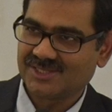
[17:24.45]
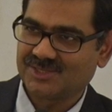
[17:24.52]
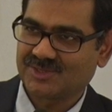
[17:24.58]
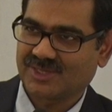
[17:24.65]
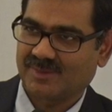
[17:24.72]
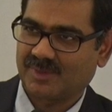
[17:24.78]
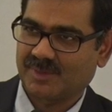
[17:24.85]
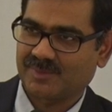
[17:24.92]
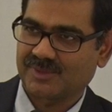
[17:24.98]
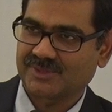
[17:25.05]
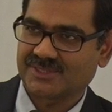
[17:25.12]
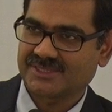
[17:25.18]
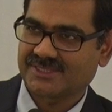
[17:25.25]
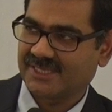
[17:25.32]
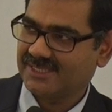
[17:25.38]
to come up on
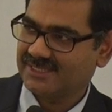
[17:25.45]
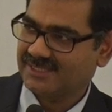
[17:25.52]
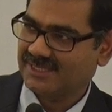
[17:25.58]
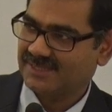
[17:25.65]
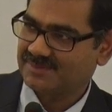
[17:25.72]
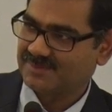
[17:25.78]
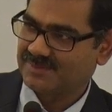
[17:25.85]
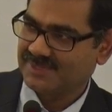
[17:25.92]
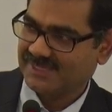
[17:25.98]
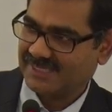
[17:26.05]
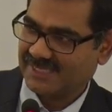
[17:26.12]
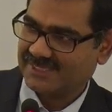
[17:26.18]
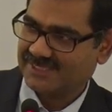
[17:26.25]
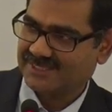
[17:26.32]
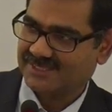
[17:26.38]
stage and
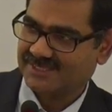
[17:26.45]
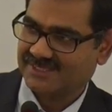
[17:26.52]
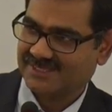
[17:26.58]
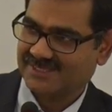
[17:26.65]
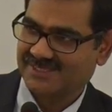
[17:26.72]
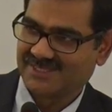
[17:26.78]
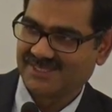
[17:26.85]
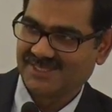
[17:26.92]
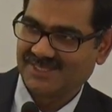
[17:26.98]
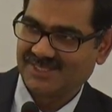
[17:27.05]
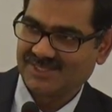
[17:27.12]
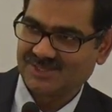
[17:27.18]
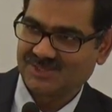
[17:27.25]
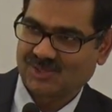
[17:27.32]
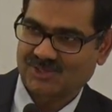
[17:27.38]
present
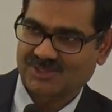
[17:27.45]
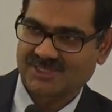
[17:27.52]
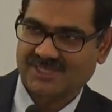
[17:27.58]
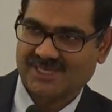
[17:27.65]
Dr.